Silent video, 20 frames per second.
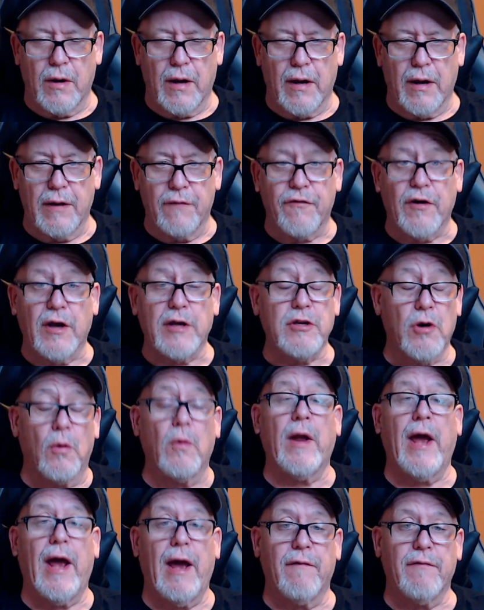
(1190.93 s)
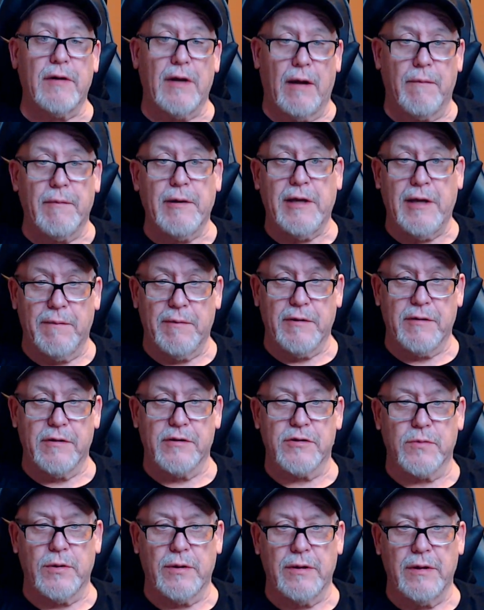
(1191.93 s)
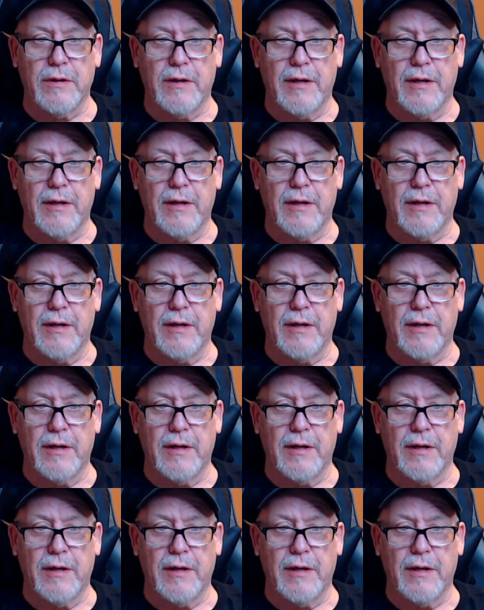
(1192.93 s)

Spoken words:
If I don't have it, I'll be keeping this one.